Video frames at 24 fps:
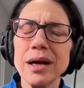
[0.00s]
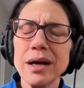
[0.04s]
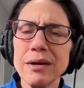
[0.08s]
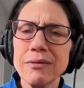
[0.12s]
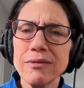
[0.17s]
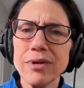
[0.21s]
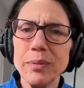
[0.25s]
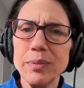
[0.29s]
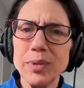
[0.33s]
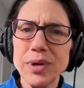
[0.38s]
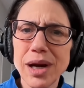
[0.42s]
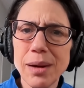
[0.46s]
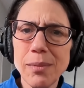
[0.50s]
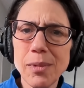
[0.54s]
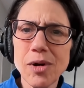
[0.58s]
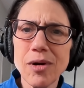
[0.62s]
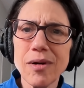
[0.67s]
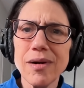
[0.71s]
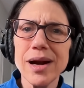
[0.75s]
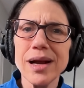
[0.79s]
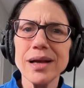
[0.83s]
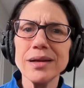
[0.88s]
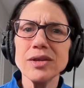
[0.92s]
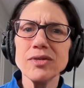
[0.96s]
from
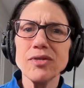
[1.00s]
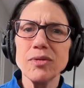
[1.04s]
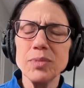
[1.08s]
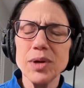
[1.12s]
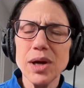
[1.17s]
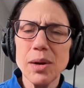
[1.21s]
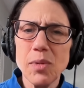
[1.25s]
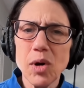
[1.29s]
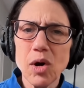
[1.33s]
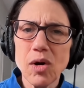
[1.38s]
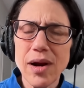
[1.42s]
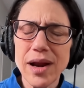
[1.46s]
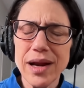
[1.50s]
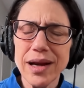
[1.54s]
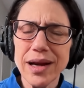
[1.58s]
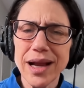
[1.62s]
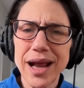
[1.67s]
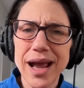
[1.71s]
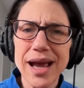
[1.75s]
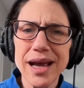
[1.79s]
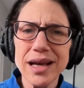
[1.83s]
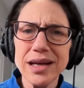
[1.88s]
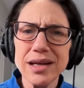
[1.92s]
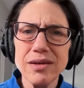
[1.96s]
Democrats, from Democratic
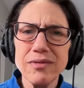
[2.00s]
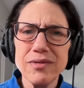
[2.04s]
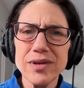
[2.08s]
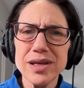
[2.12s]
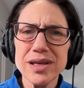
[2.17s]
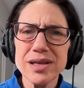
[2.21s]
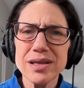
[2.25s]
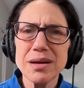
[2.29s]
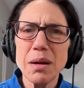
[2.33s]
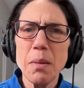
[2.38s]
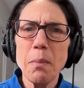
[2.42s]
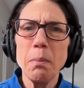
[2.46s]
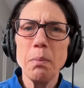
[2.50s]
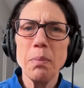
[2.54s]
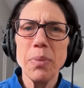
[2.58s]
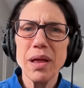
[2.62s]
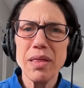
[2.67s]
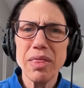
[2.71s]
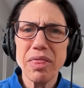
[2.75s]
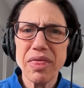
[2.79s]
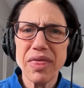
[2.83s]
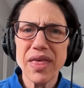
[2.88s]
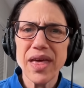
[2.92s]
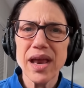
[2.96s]
activists.
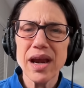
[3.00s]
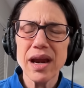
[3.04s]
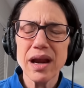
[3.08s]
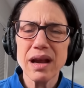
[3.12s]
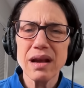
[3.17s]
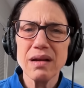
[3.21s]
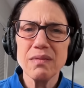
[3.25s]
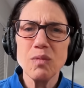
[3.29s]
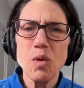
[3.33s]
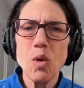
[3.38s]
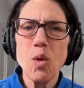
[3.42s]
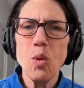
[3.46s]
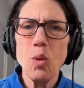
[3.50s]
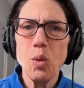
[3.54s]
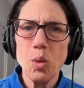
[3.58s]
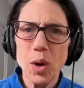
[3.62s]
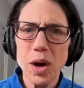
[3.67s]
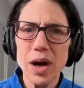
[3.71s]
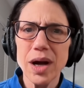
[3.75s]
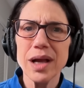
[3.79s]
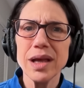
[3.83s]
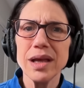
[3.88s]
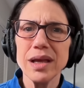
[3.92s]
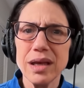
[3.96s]
Pathetic.
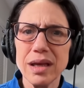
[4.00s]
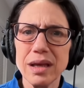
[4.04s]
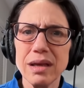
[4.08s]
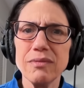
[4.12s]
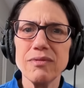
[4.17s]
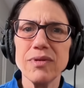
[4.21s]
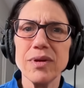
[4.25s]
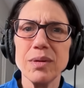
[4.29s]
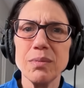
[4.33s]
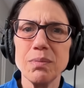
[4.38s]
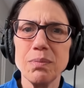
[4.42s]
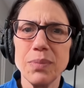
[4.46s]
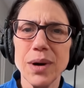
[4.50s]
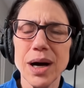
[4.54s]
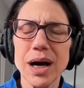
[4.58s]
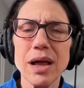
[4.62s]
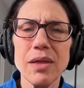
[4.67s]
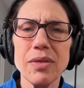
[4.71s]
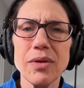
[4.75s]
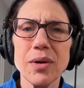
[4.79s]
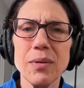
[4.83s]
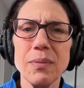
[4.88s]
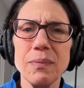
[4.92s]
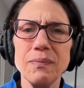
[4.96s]
Why even
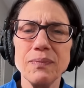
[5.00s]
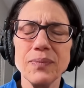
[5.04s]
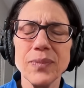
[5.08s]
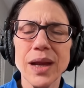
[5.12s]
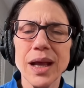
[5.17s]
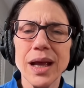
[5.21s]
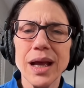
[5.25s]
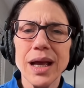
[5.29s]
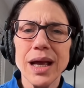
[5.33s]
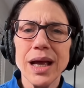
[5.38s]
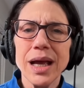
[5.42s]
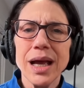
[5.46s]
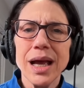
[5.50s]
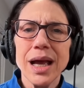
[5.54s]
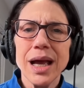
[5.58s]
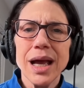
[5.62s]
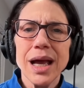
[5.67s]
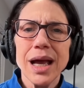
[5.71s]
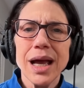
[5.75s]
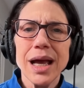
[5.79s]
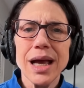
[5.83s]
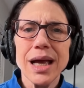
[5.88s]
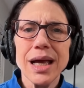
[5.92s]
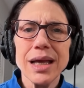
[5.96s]
bother?
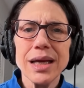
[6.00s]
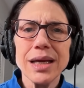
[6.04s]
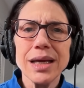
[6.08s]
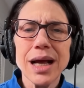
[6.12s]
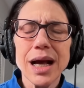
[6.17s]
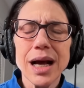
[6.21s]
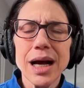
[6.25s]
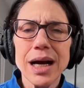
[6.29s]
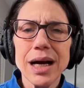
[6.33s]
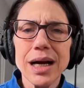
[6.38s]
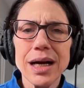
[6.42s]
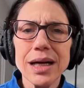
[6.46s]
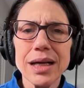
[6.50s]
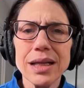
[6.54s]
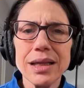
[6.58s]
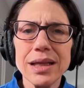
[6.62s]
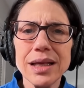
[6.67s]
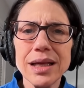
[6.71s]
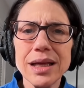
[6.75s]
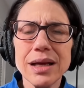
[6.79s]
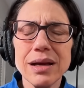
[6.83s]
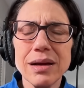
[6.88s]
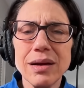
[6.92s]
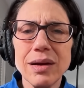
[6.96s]
And I
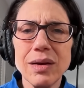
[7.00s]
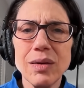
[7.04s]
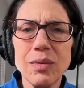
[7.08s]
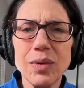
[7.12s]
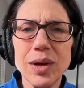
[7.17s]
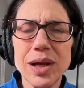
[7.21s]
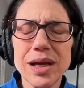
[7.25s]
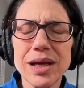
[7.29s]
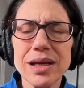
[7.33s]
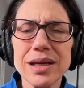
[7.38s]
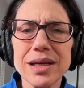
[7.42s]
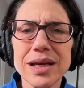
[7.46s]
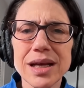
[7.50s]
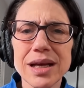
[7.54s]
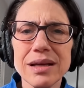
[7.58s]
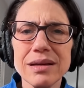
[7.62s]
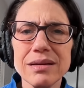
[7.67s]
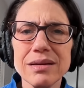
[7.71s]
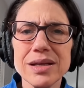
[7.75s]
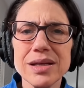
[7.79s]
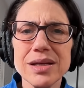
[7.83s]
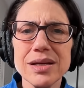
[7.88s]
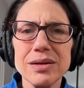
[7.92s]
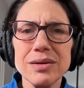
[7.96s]
think we get
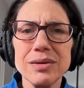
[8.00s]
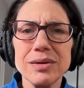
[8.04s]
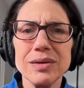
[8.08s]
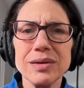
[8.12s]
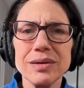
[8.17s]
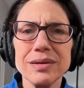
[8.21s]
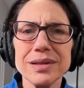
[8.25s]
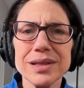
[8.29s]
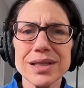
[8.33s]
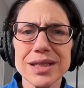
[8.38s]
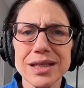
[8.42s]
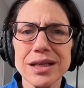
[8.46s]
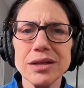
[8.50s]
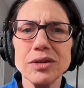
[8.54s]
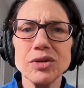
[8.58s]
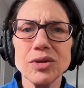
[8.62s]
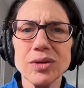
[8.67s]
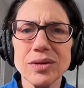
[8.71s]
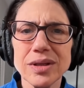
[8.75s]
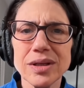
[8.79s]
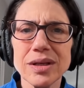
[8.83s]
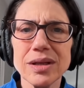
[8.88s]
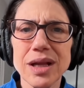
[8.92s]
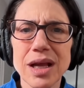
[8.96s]
down to the
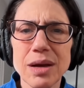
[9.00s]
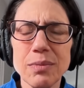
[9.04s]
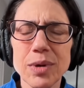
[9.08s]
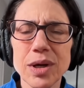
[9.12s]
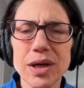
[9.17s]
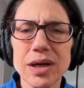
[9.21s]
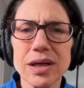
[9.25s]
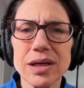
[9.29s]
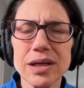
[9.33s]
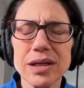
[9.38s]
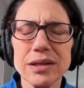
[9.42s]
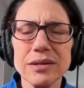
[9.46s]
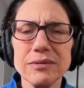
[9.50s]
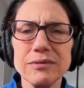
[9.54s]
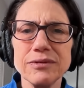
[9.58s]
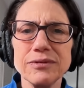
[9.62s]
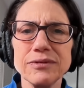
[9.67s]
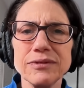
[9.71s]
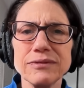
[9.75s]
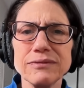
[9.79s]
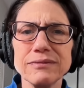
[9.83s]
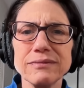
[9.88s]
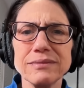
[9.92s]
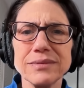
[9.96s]
central dilemma
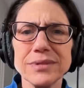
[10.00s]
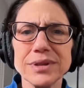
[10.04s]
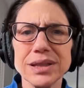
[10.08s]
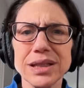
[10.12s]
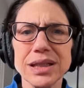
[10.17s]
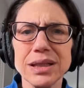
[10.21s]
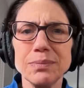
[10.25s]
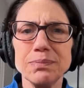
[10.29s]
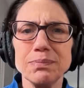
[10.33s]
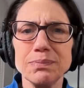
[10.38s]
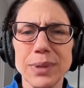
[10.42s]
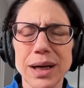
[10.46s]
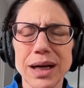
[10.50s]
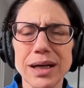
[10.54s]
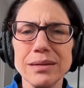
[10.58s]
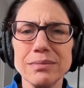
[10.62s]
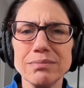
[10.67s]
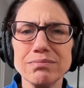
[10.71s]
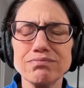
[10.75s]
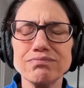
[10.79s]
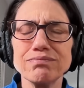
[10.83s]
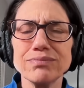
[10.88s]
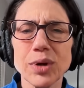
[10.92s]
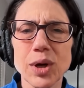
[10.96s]
of the
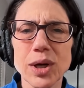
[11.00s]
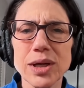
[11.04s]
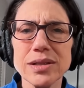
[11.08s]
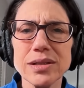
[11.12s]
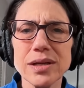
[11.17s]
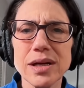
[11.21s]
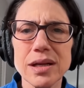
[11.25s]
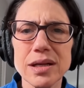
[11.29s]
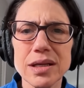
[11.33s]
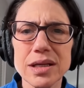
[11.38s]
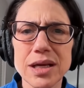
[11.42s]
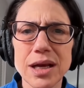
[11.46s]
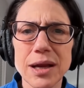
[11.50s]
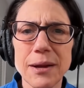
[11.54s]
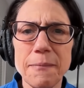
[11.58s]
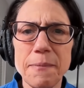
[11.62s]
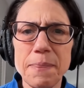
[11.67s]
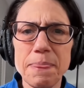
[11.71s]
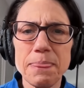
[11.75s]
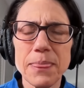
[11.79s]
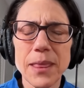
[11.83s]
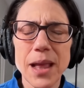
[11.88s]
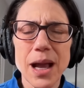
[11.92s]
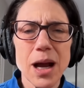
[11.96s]
Biden presidency.
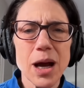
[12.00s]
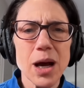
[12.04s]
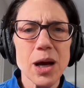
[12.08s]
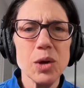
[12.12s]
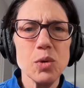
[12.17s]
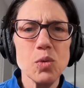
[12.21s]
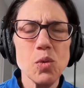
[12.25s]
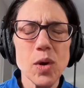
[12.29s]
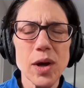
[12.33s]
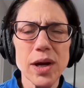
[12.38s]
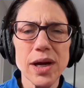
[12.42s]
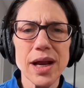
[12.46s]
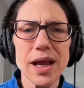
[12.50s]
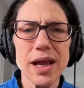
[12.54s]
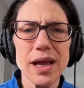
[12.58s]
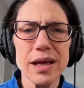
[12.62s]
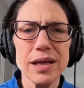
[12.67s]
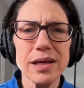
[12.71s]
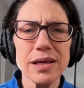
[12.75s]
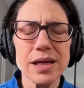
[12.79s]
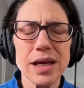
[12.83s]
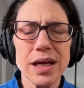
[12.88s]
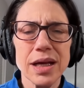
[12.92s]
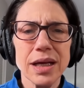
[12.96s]
On one
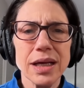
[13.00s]
hand,